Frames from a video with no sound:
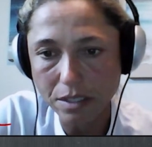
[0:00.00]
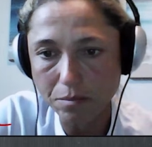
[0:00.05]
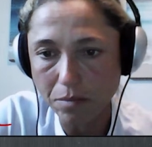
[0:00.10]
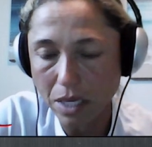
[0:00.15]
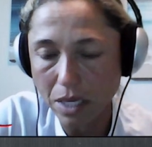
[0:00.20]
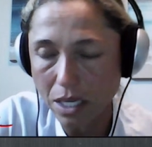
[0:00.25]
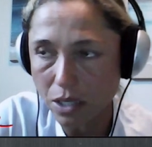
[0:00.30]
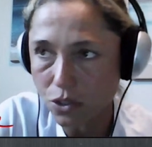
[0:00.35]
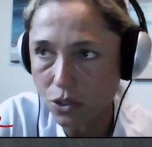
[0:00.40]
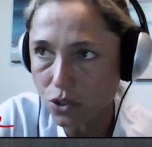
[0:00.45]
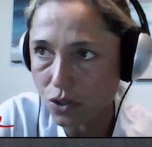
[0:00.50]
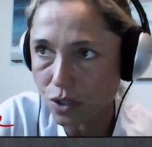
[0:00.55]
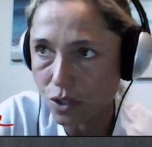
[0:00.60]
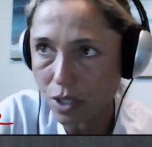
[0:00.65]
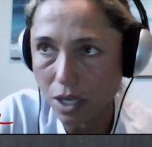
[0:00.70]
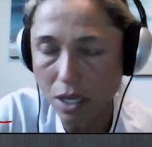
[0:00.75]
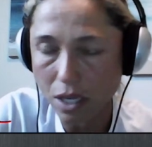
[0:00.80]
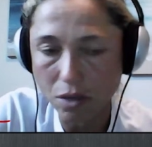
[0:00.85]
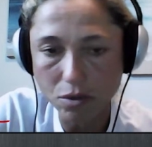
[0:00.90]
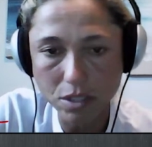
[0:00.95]
making sure
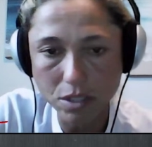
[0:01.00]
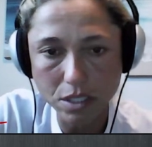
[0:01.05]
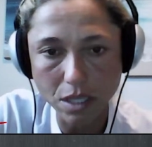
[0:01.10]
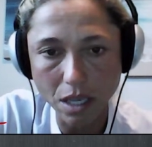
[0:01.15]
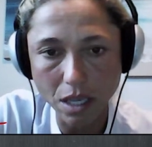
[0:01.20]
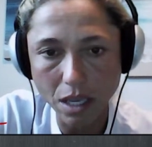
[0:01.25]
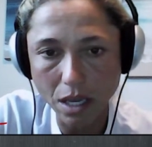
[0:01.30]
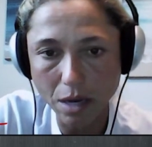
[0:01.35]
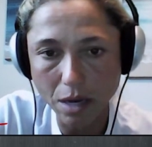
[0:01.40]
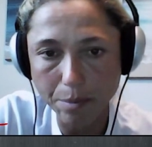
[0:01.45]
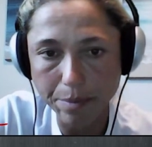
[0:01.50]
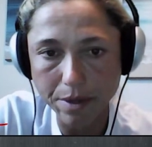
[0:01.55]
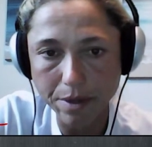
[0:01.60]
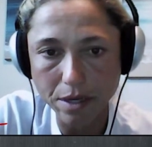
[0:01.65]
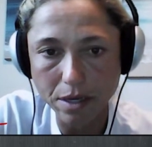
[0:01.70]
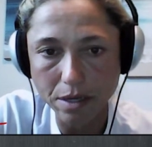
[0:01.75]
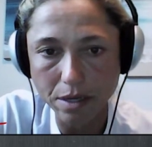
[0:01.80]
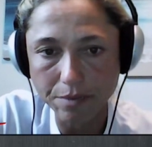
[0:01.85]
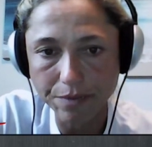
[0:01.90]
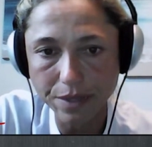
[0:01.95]
that you stay up,
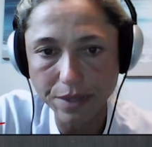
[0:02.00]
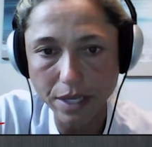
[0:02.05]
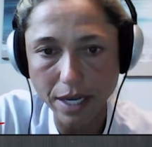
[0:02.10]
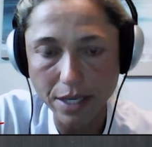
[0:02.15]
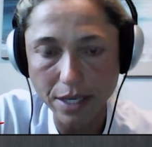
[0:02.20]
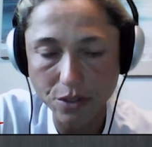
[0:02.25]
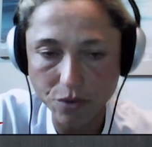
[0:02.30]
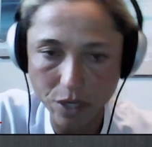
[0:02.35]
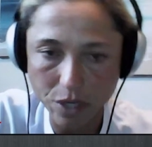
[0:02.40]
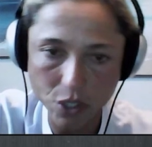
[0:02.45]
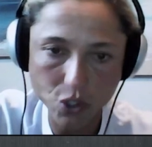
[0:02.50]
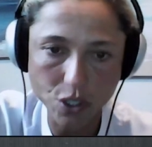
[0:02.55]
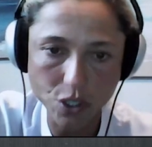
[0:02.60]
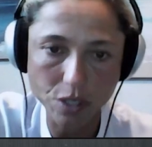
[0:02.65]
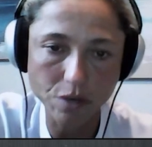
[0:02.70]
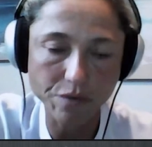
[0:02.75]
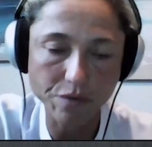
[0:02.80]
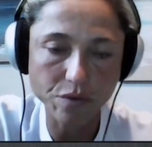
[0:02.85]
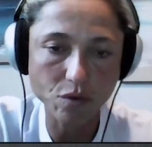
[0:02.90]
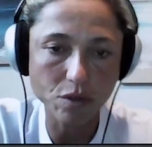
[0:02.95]
hydration,
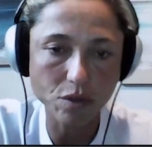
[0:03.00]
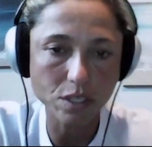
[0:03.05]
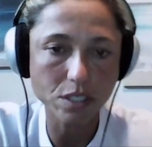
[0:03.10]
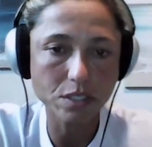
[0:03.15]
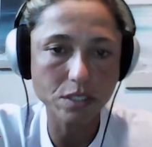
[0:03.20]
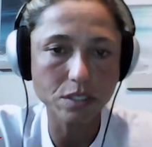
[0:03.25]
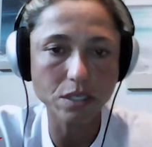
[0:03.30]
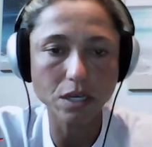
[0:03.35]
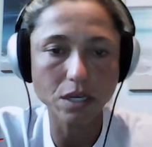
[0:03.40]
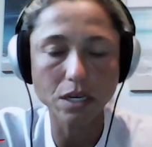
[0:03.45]
of course,